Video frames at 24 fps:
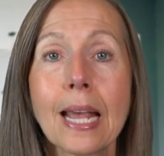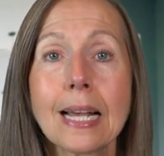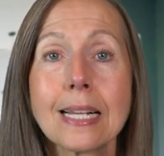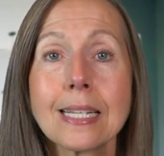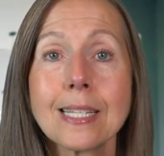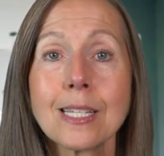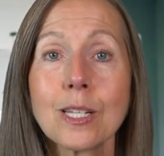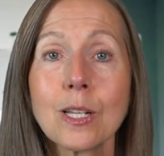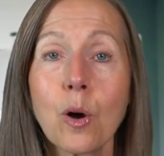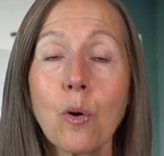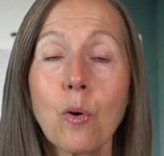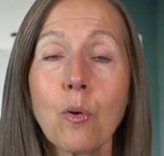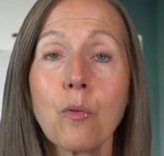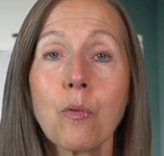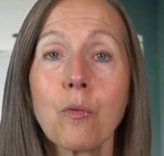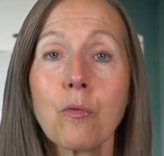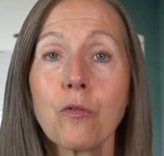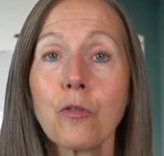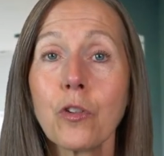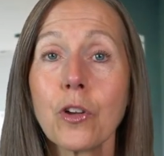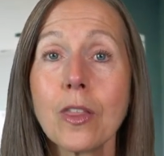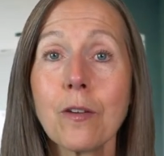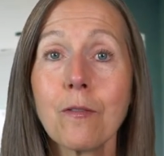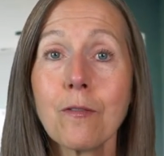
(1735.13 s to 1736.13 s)
So
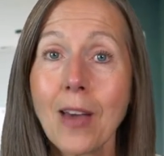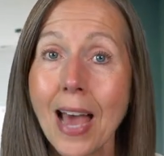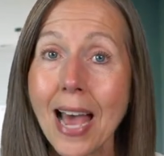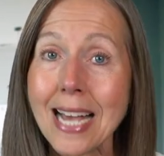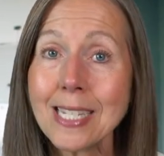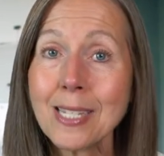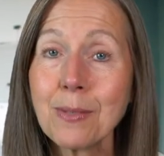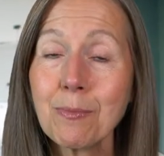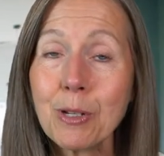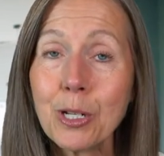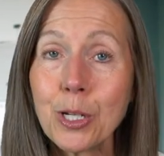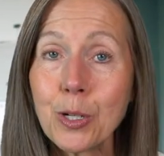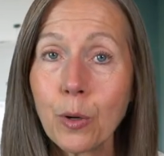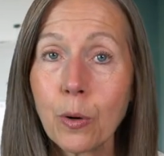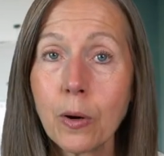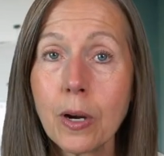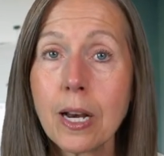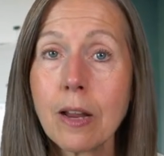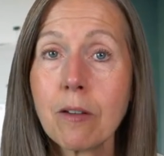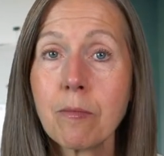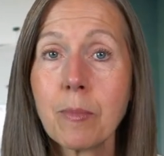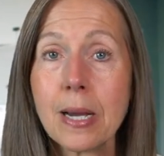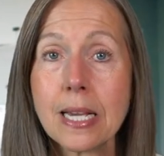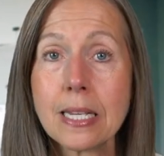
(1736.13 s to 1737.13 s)
for the vast
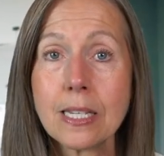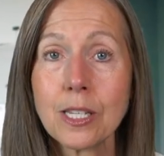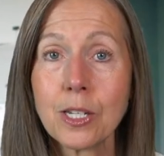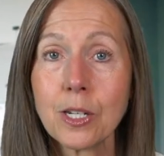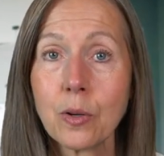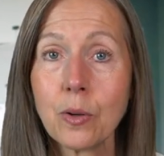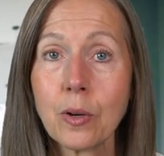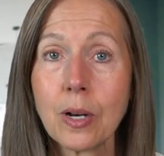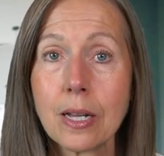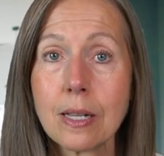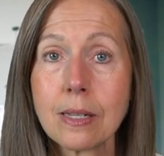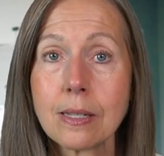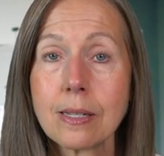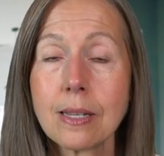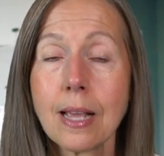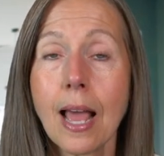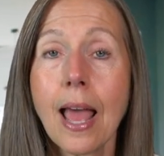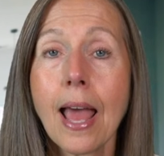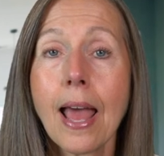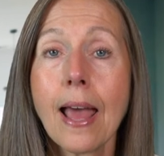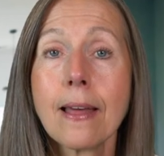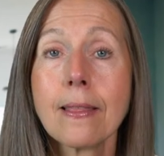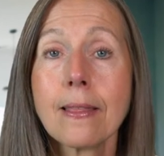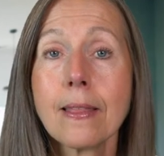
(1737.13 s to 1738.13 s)
majority of my students,
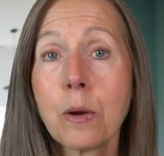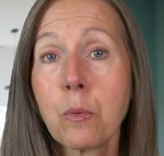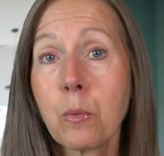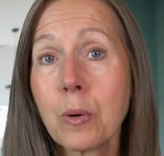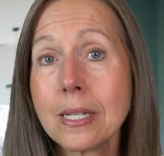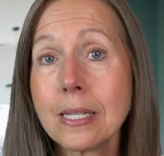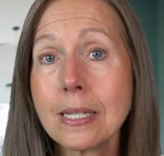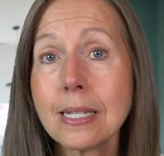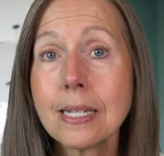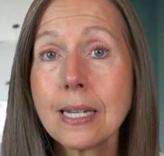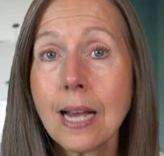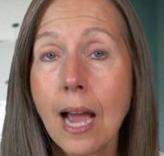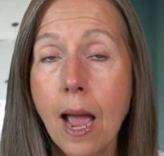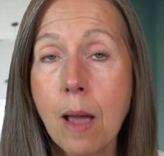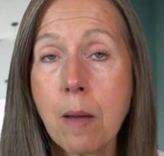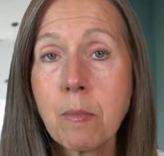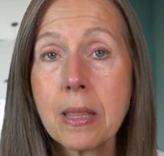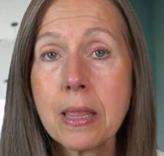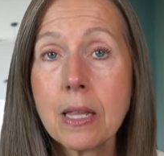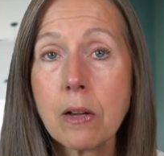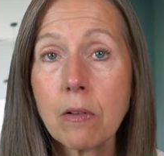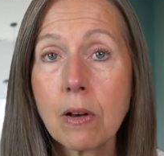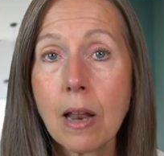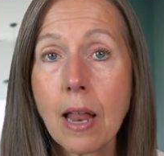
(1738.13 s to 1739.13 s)
there was a time
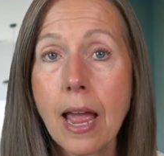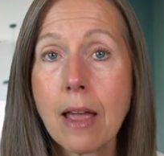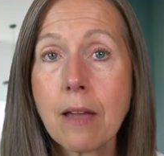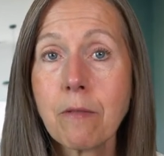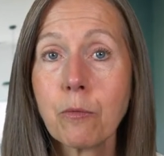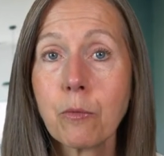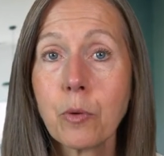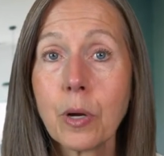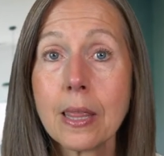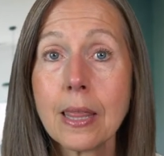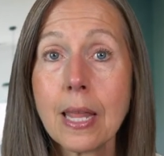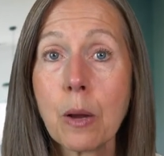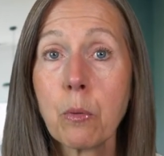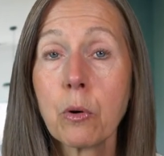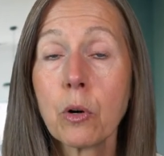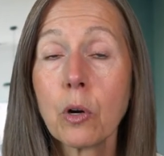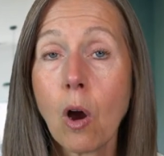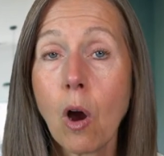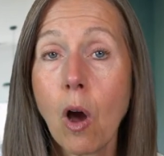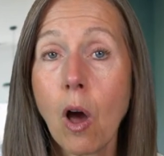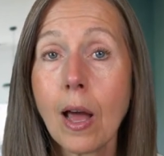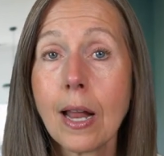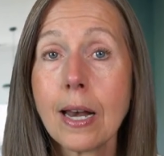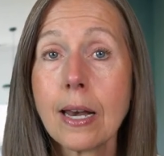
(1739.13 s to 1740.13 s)
in their life when they were
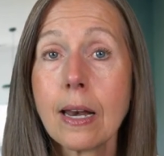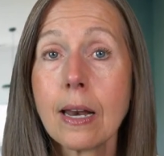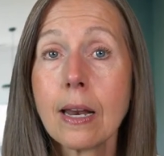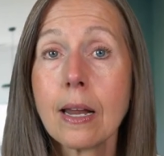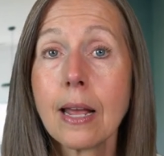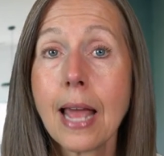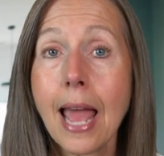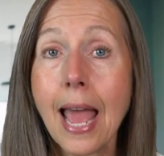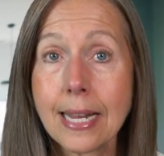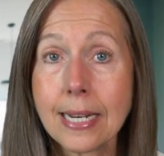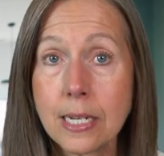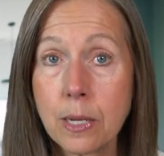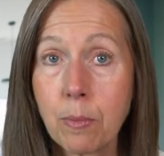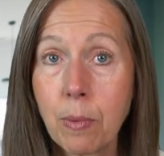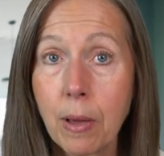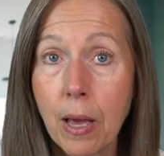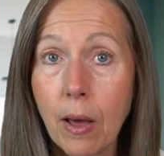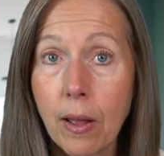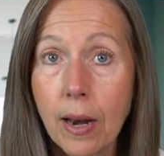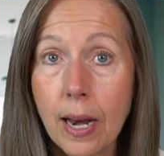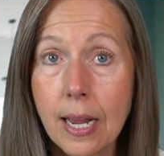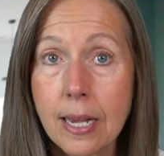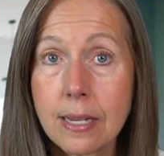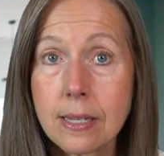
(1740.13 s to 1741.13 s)
on
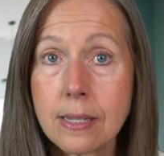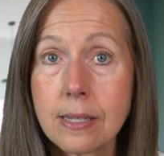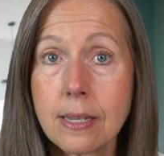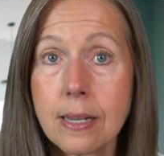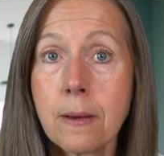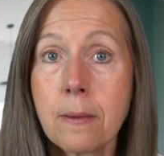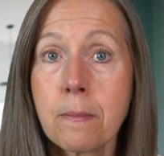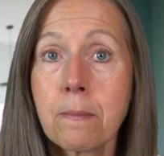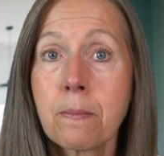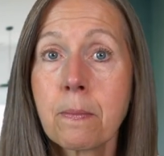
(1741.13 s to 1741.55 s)
antibiotics.